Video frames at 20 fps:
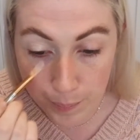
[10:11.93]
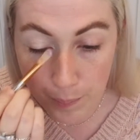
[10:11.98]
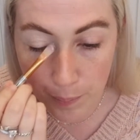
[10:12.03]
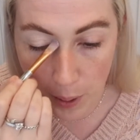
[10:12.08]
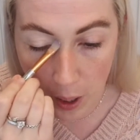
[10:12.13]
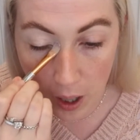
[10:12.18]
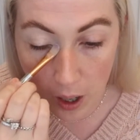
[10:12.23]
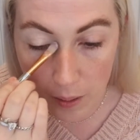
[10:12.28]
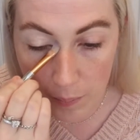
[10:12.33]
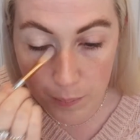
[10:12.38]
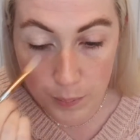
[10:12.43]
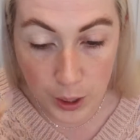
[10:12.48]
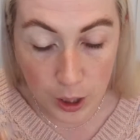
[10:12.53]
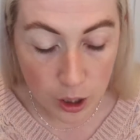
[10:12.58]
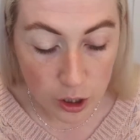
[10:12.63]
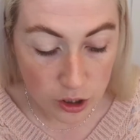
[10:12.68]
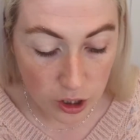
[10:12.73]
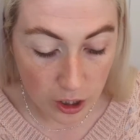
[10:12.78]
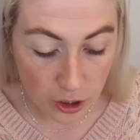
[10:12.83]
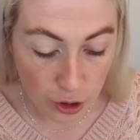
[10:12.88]
But
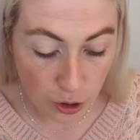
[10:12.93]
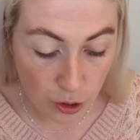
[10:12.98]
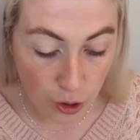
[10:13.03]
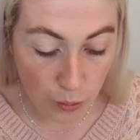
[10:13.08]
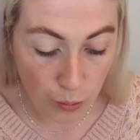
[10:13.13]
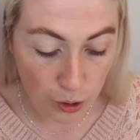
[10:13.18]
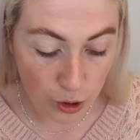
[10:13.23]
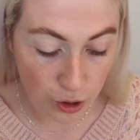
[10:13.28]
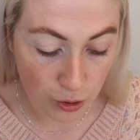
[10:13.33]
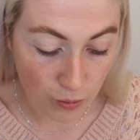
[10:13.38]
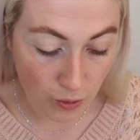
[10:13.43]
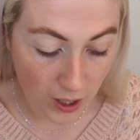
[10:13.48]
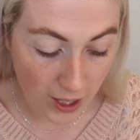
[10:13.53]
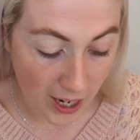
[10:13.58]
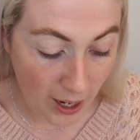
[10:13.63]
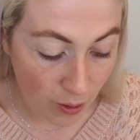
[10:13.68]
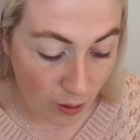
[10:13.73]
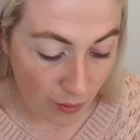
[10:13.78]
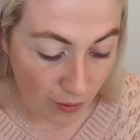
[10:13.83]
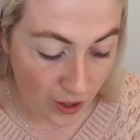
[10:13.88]
because I do not want to run
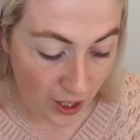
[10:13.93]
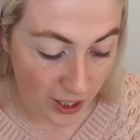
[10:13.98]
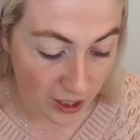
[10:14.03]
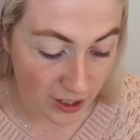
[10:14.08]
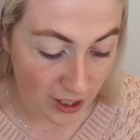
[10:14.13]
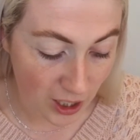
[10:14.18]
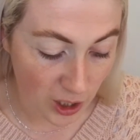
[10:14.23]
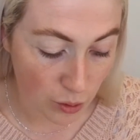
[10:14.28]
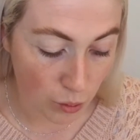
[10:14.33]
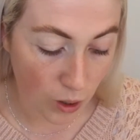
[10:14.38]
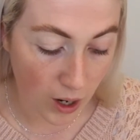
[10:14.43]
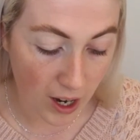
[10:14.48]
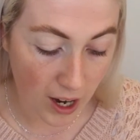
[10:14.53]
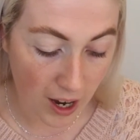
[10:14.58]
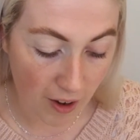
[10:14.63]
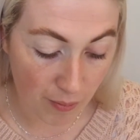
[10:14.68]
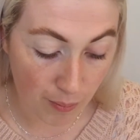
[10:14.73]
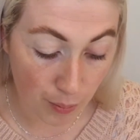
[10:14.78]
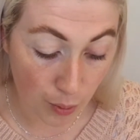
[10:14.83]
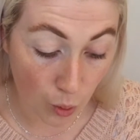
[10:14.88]
out of this, that's why I
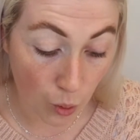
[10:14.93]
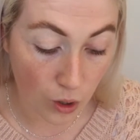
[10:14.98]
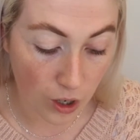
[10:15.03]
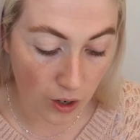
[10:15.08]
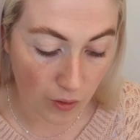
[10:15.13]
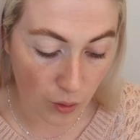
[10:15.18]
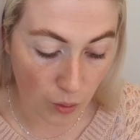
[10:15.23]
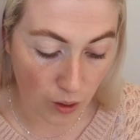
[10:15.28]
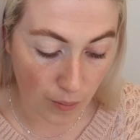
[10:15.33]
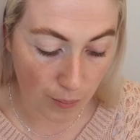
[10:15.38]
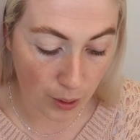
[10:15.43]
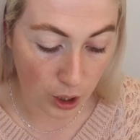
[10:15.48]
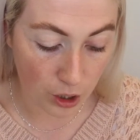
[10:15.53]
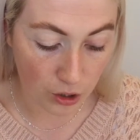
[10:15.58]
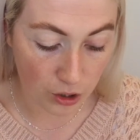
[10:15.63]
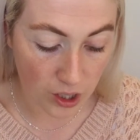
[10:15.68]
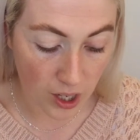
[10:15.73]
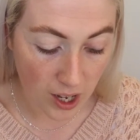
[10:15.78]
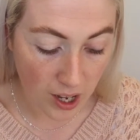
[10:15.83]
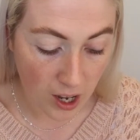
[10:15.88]
have bought another one,
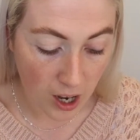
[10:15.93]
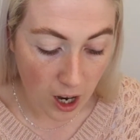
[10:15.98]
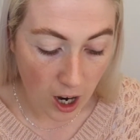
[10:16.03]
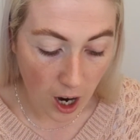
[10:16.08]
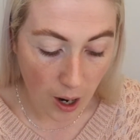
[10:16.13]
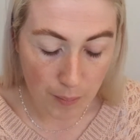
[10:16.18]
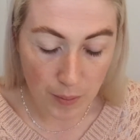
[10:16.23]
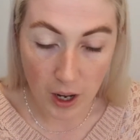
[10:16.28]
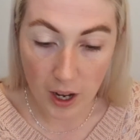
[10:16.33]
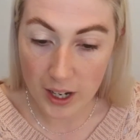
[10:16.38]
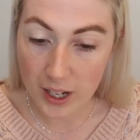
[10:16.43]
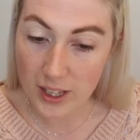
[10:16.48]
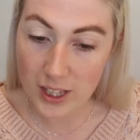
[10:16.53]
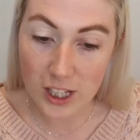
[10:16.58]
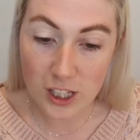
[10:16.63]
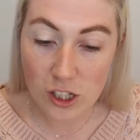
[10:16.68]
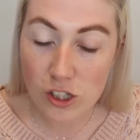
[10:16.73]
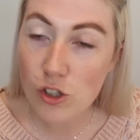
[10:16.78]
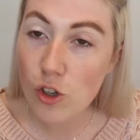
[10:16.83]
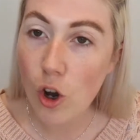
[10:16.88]
because I'm like,
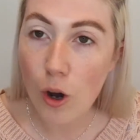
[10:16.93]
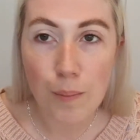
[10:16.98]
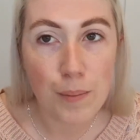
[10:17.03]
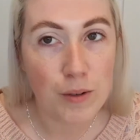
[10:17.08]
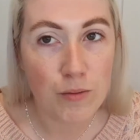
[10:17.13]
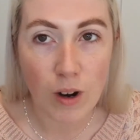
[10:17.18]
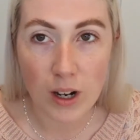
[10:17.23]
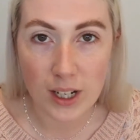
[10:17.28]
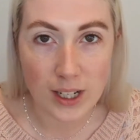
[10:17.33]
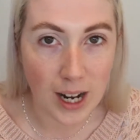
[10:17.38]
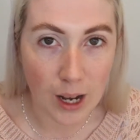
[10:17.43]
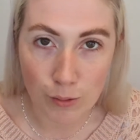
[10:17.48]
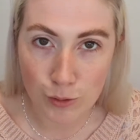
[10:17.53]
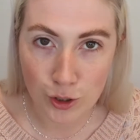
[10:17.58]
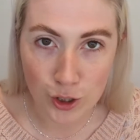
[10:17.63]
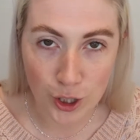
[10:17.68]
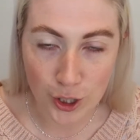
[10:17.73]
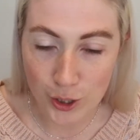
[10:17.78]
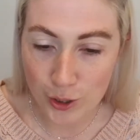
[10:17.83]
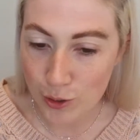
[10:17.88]
this has got to be running out
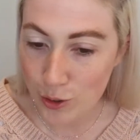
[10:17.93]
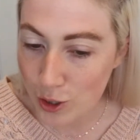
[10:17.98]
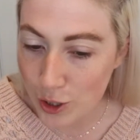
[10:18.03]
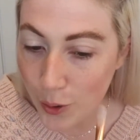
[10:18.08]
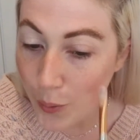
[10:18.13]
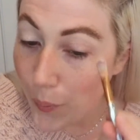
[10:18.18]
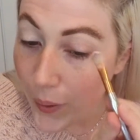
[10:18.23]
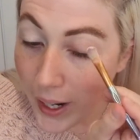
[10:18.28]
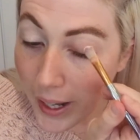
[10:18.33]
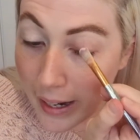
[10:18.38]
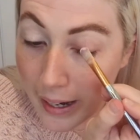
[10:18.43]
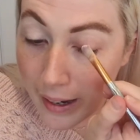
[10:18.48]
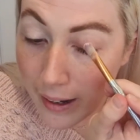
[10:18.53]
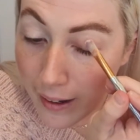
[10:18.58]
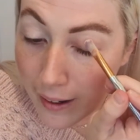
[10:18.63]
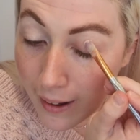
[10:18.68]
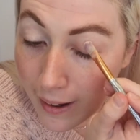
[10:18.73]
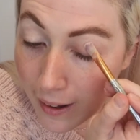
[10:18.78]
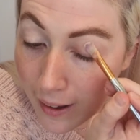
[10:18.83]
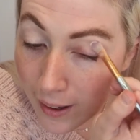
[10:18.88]
soon, surely.
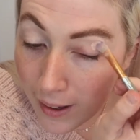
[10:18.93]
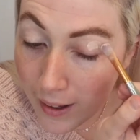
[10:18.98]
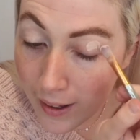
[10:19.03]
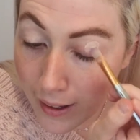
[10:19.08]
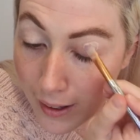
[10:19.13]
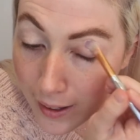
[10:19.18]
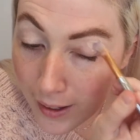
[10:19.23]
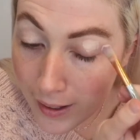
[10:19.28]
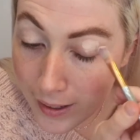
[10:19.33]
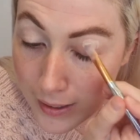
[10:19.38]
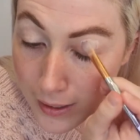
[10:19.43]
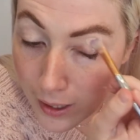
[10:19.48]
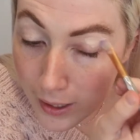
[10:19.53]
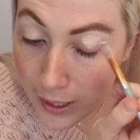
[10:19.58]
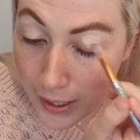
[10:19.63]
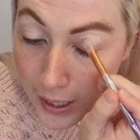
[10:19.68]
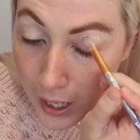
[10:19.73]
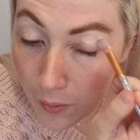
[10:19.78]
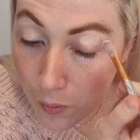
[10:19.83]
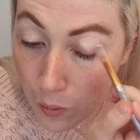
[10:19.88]

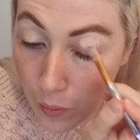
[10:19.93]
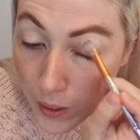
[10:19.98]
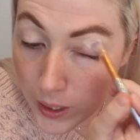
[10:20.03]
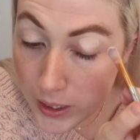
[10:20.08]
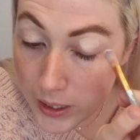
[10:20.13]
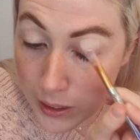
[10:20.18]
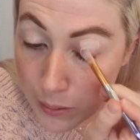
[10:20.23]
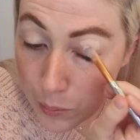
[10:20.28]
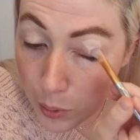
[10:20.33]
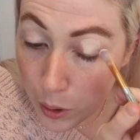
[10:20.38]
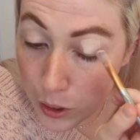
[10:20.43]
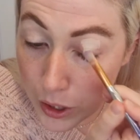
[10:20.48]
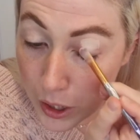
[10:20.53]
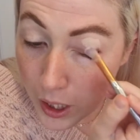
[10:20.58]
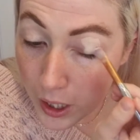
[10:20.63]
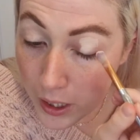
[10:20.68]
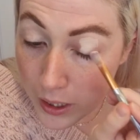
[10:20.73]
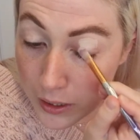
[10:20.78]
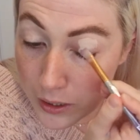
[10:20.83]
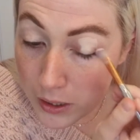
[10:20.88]
Like a never-ending
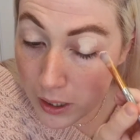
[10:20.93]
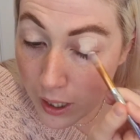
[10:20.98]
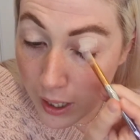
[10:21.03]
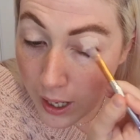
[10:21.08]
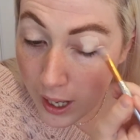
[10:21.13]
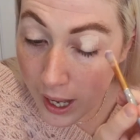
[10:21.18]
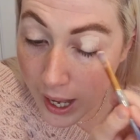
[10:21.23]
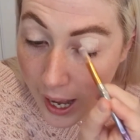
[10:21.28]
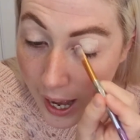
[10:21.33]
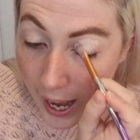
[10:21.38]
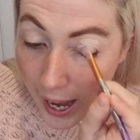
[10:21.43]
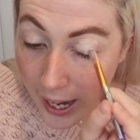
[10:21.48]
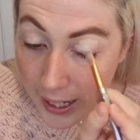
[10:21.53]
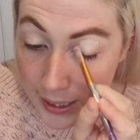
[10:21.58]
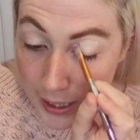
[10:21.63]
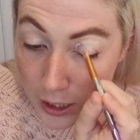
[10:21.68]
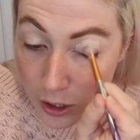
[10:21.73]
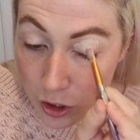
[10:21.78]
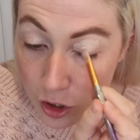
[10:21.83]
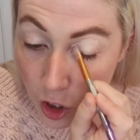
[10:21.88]
product.
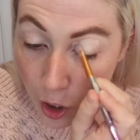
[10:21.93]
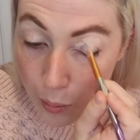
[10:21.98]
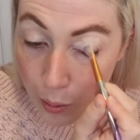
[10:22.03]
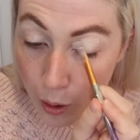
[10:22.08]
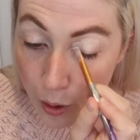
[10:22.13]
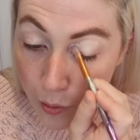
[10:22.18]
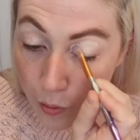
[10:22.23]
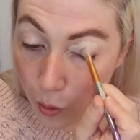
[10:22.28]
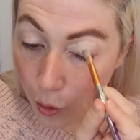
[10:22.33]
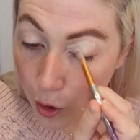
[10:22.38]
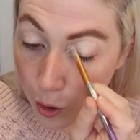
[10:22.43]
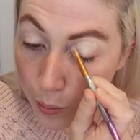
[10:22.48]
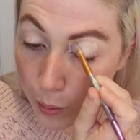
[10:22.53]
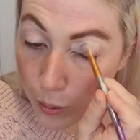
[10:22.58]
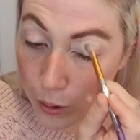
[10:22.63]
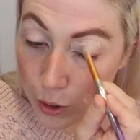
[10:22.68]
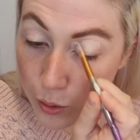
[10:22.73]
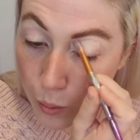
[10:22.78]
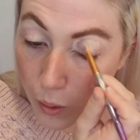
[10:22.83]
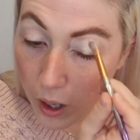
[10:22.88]
And it's super
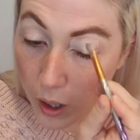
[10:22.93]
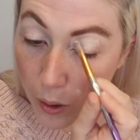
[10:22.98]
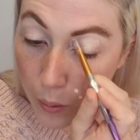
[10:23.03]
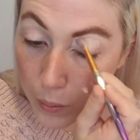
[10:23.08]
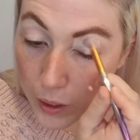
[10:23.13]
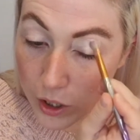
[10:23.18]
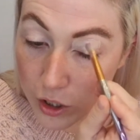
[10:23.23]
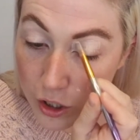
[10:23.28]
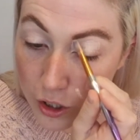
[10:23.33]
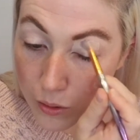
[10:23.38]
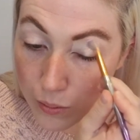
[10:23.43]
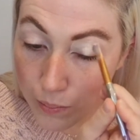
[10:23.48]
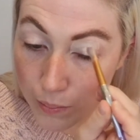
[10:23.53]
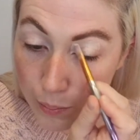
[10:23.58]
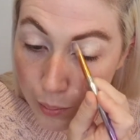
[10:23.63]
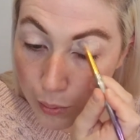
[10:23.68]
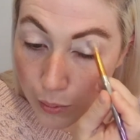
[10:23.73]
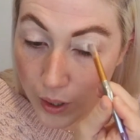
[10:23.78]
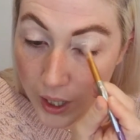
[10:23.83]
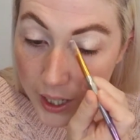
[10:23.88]
affordable as well, which is
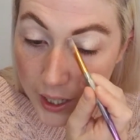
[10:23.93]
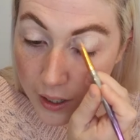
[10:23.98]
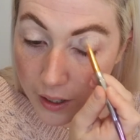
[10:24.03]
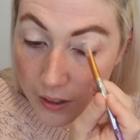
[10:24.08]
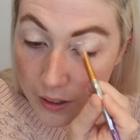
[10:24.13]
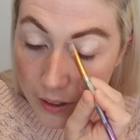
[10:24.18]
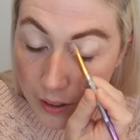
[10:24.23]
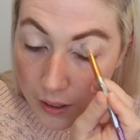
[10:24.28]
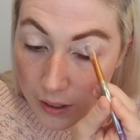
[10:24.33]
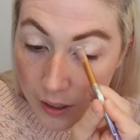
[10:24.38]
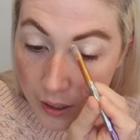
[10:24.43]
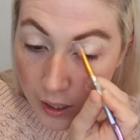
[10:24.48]
brilliant.